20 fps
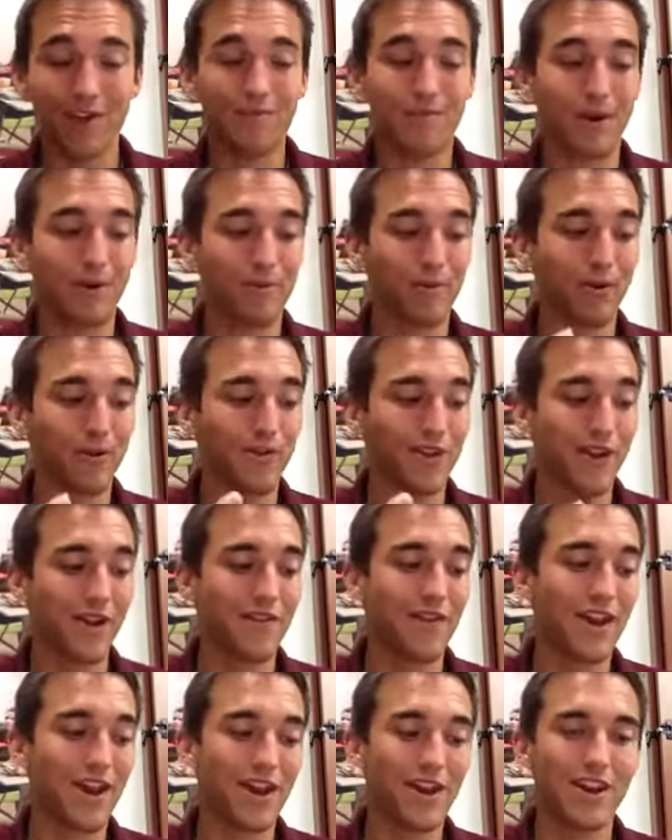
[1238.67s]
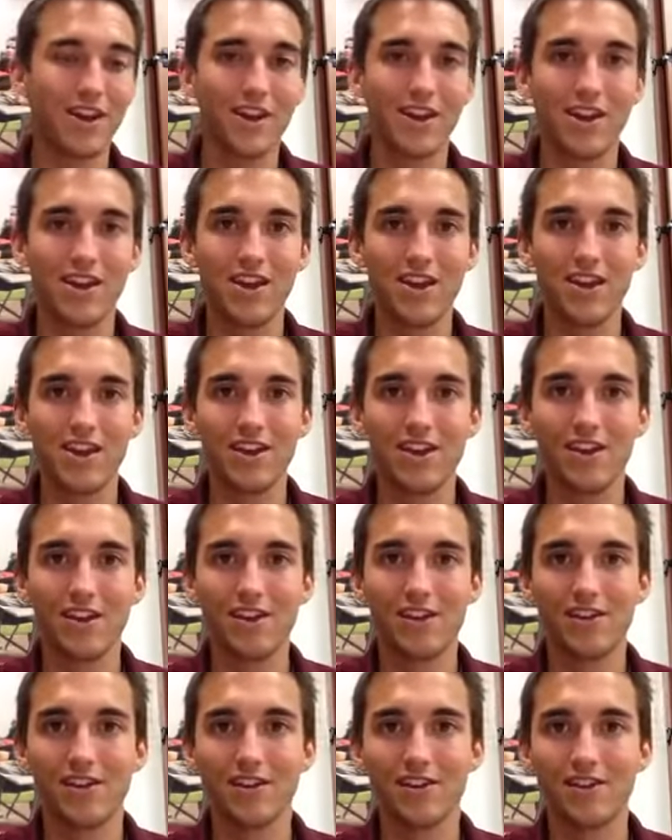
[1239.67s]
Remember, if you have
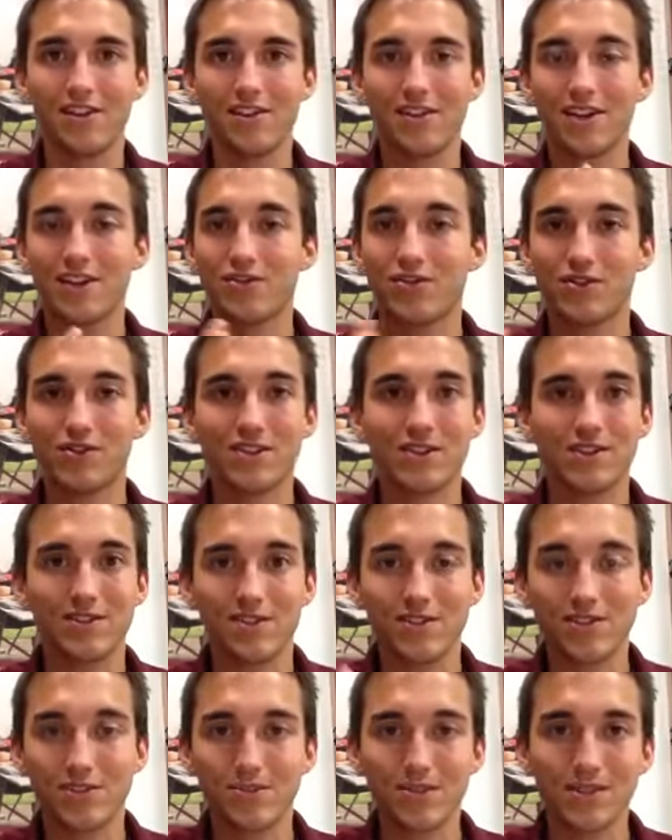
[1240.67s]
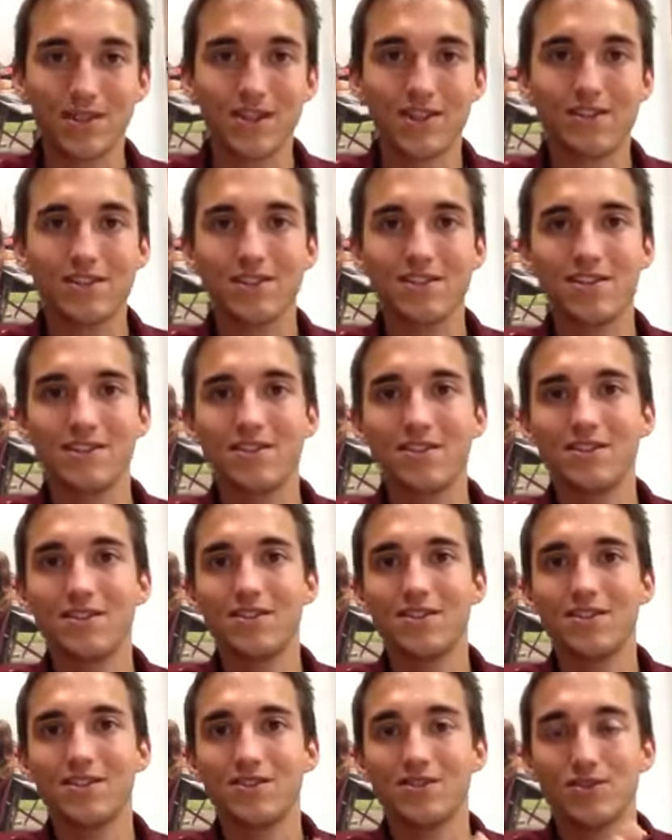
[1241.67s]
any interesting
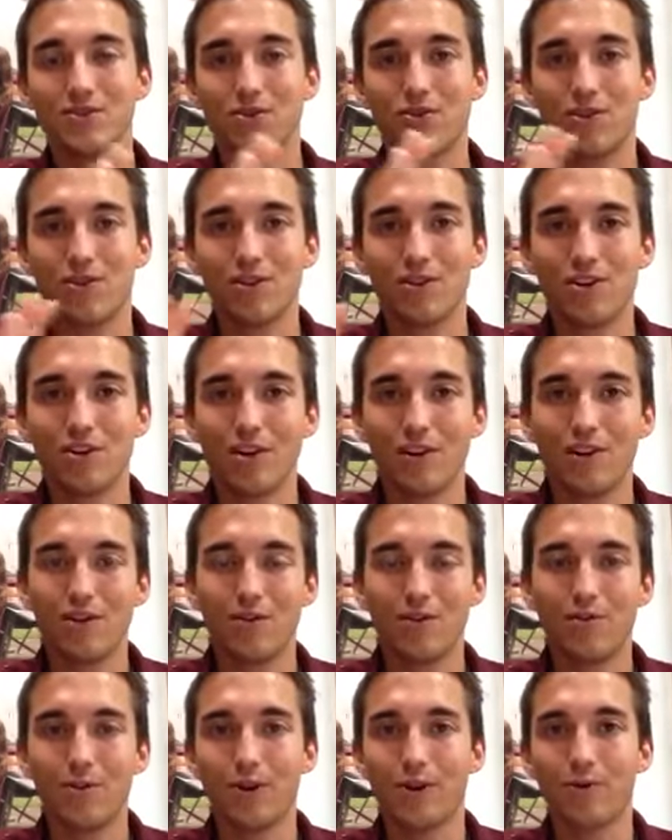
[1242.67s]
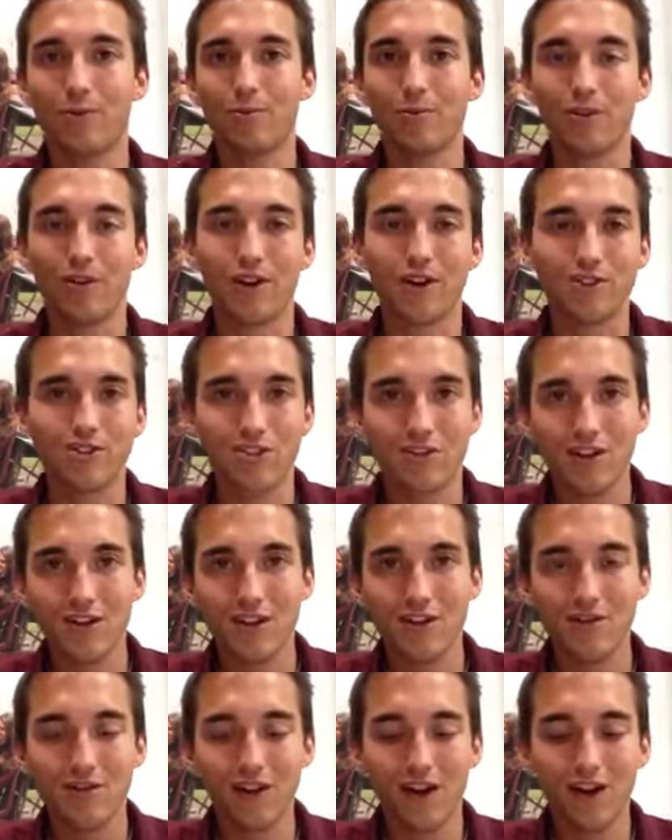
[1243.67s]
circumstances or weird progression that
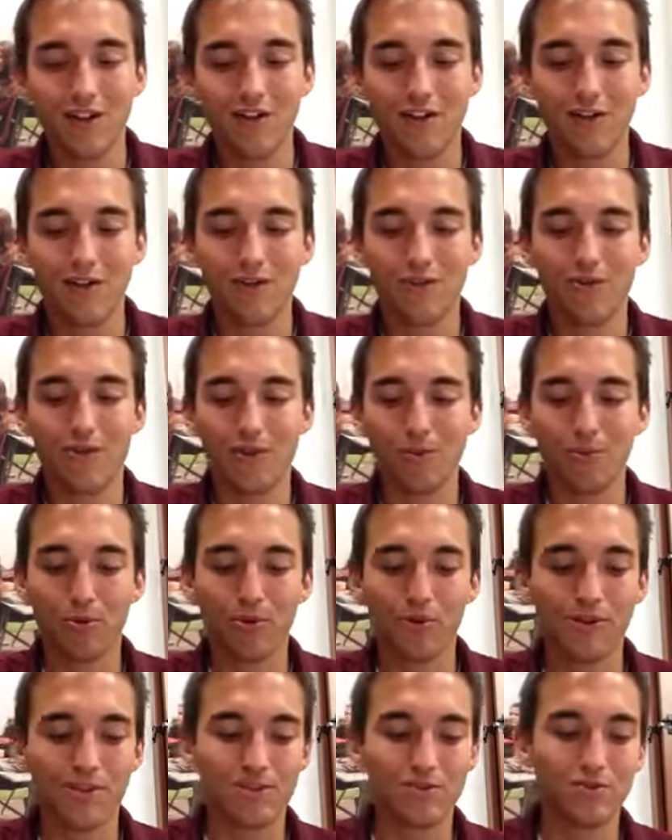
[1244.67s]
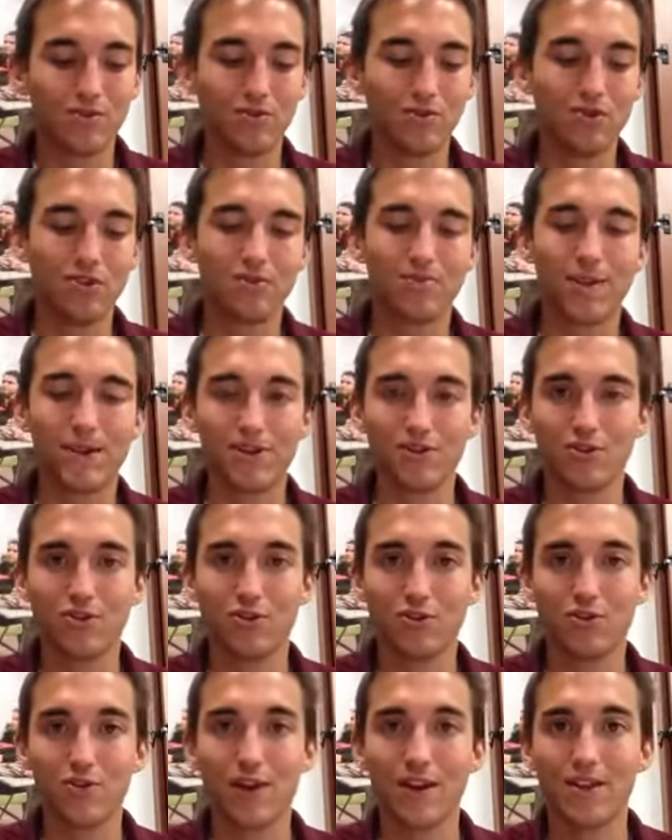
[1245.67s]
you followed with your previous school, just make
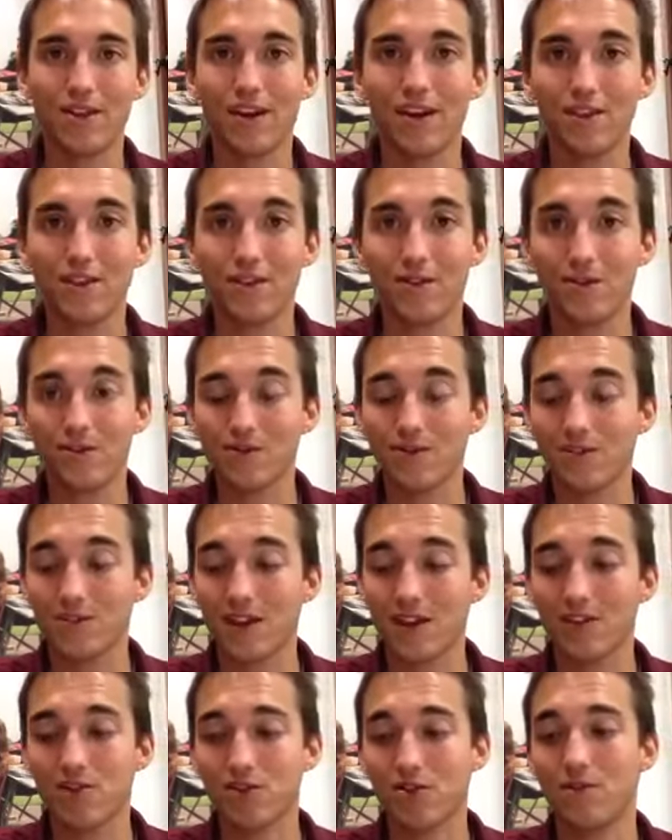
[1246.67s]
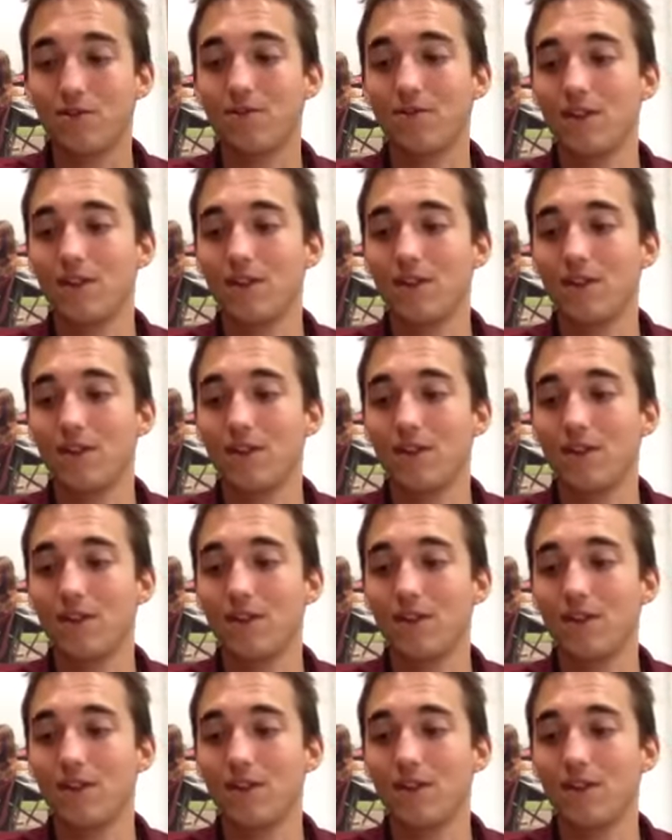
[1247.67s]
sure to write that in the notes section.